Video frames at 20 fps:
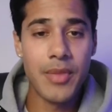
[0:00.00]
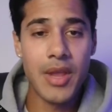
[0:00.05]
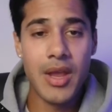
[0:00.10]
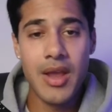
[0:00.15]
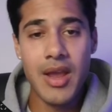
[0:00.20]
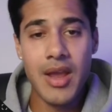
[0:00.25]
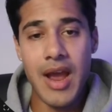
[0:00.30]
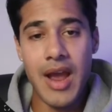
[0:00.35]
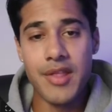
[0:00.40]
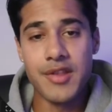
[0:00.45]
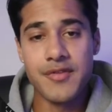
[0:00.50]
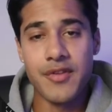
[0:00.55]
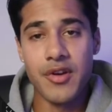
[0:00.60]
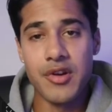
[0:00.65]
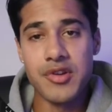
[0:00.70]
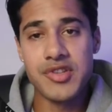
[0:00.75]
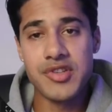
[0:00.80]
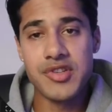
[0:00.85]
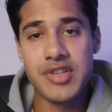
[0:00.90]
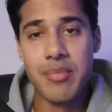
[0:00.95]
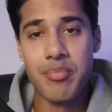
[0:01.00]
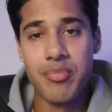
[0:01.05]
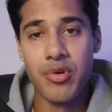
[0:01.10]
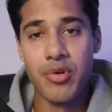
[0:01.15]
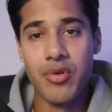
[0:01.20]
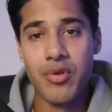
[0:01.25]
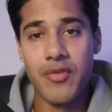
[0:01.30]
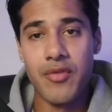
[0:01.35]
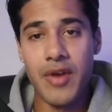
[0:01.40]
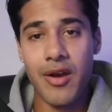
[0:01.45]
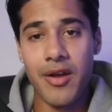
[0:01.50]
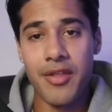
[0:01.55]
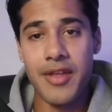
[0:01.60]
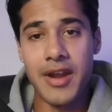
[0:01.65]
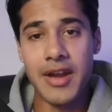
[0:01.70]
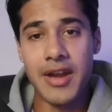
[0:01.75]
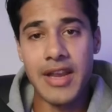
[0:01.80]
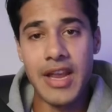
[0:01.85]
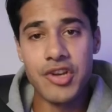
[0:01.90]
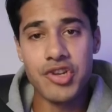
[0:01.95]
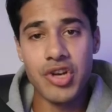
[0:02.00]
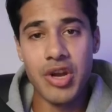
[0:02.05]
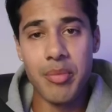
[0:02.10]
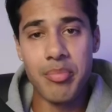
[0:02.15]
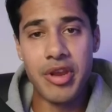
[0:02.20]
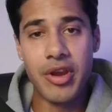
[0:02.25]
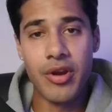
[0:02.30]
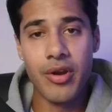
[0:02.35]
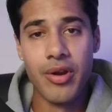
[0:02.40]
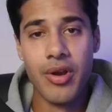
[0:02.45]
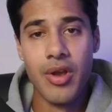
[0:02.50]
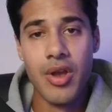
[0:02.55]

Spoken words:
And it's very simple via authentication up here.